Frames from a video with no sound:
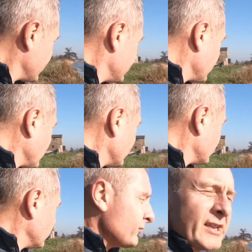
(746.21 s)
because I've got
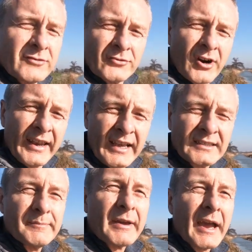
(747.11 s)
reeds right
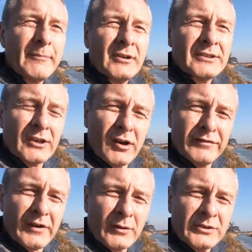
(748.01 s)
next to my camera, so
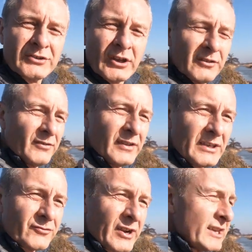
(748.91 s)
I've focused on
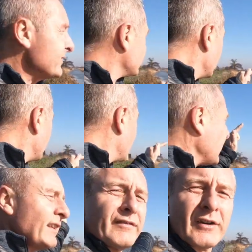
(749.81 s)
these reeds
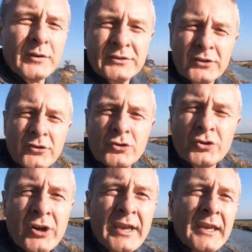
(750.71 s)
and then focused on the
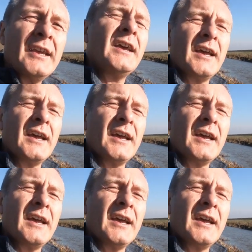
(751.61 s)
tree,